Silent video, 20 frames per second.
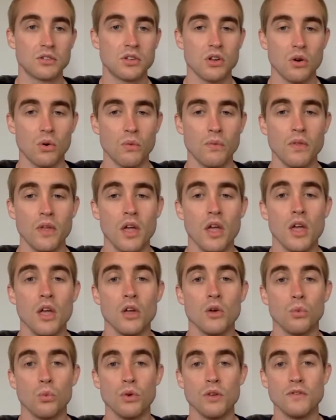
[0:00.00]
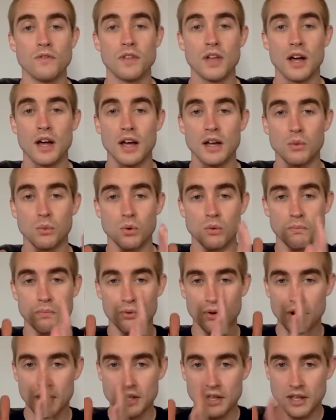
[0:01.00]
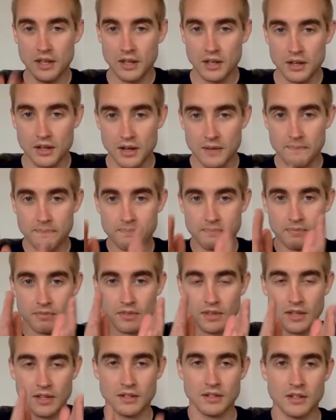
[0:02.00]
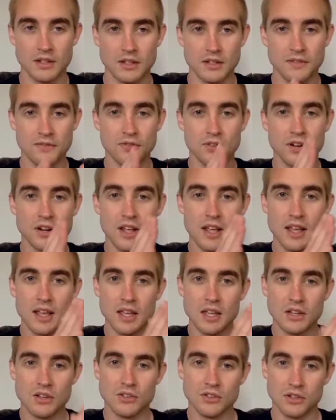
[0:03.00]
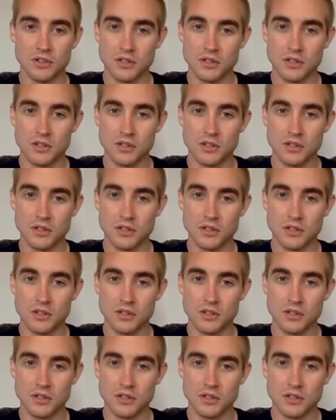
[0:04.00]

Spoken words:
So we're breaking it up into different age